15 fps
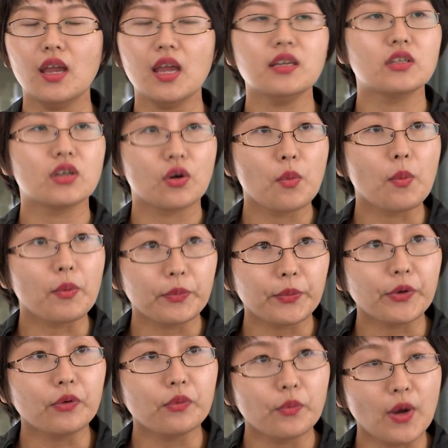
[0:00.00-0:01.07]

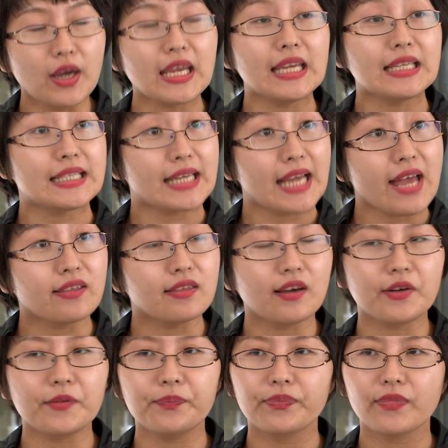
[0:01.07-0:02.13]
interoperable, working
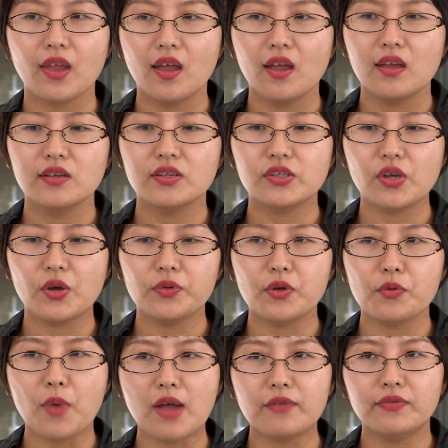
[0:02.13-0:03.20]
together. So
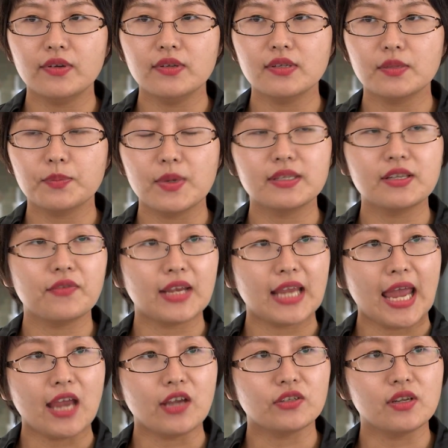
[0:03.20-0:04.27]
the reference
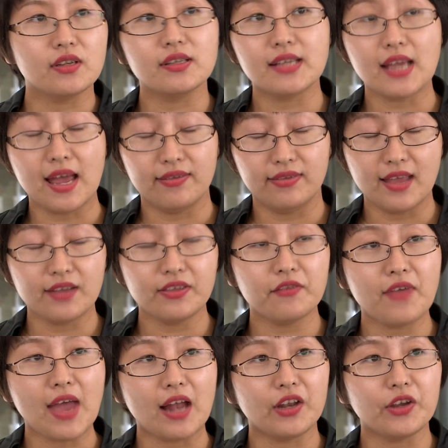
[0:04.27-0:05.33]
specification is
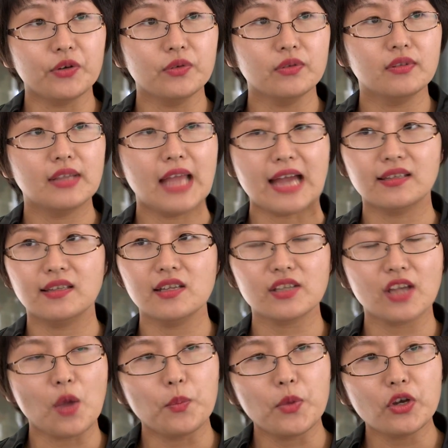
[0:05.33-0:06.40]
another value that
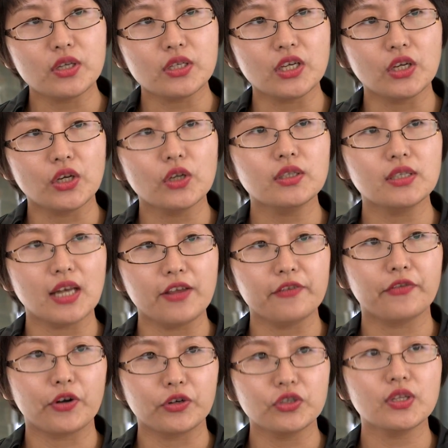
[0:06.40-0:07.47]
this community could
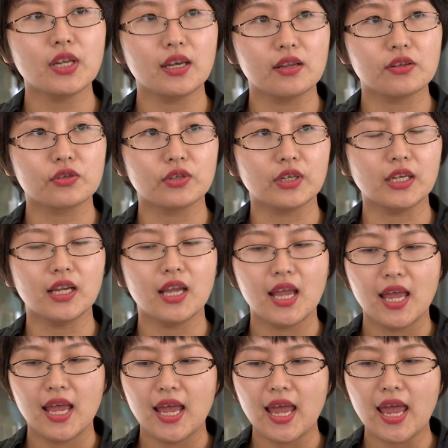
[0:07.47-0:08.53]
deliver to the industry.
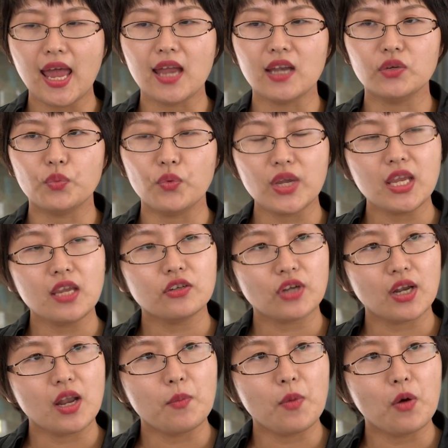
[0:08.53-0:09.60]
And we,
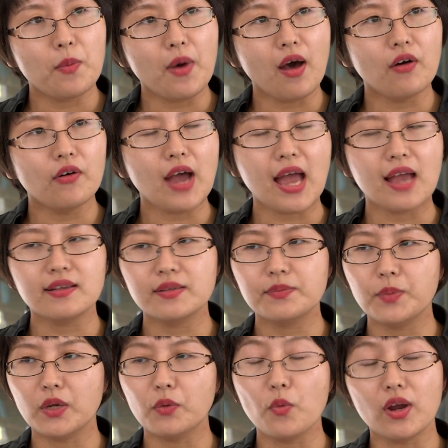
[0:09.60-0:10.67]
China Mobile, has
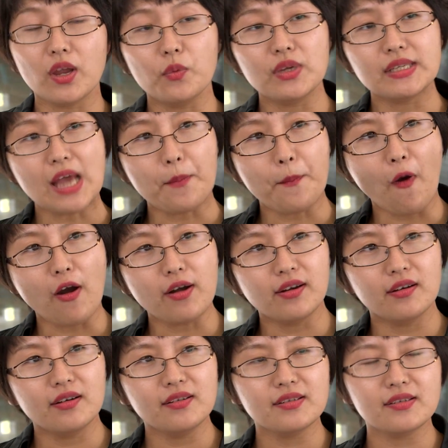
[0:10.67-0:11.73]
been working with our
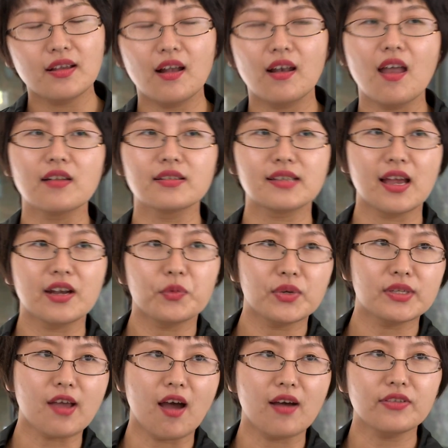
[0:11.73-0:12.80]
partners alongside
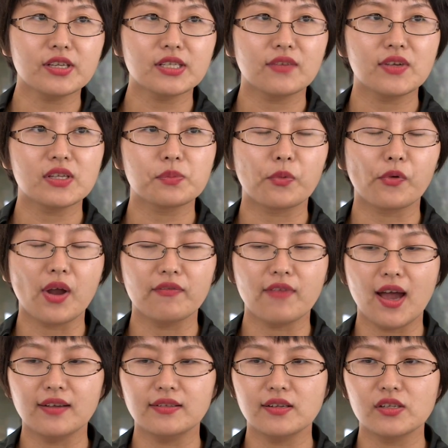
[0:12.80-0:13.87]
with other service
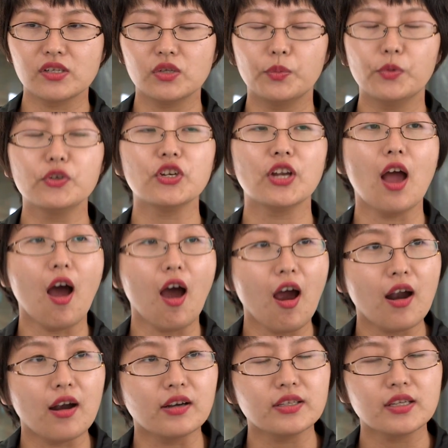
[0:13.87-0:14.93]
providers to pushing
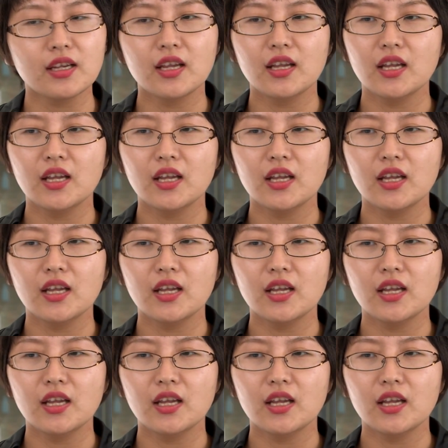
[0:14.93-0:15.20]
hard